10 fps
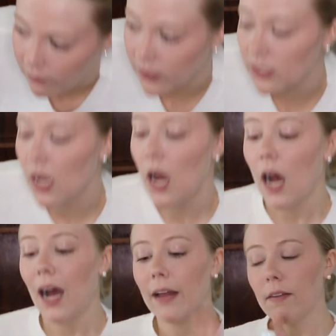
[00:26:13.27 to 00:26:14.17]
favorites.
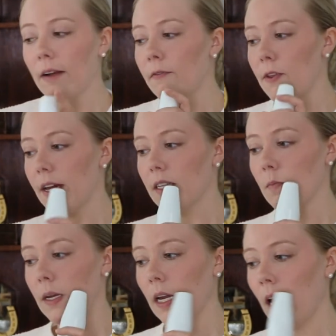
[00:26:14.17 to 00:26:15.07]
I love
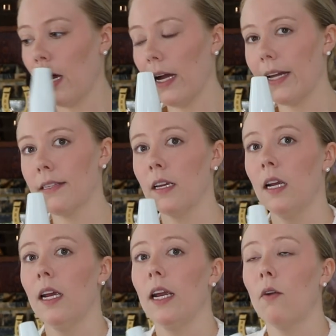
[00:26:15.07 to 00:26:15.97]
this because
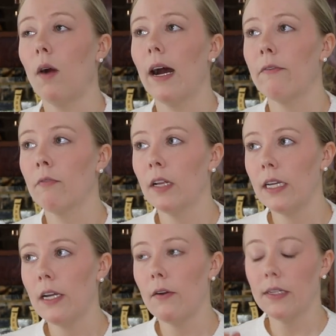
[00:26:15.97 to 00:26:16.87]
I've
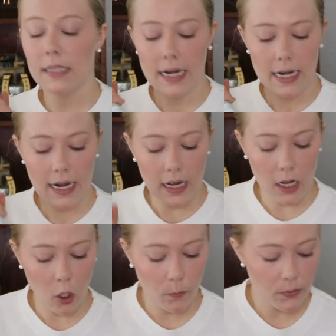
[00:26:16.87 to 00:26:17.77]
really noticed that it
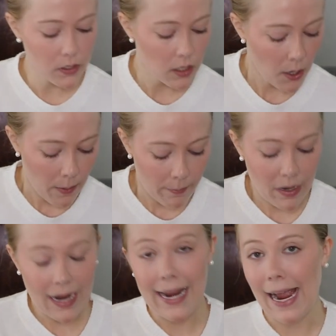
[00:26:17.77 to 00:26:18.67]
helps
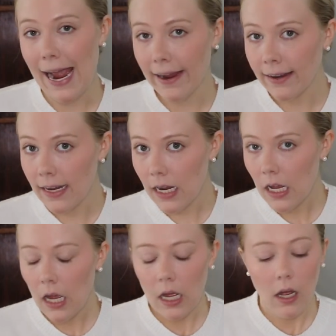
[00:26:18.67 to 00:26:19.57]
my
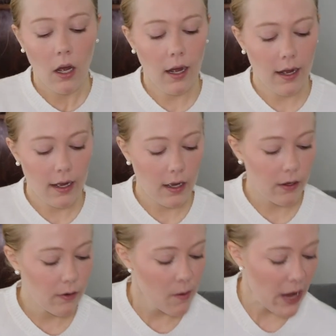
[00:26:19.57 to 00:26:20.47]
acne.
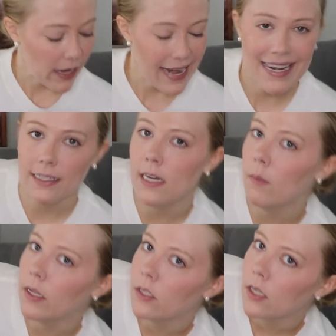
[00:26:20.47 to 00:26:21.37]
About
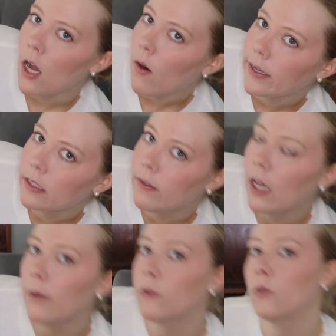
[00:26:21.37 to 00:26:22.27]
18 months ago, I
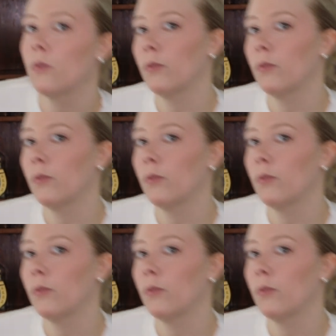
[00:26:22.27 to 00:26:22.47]
developed,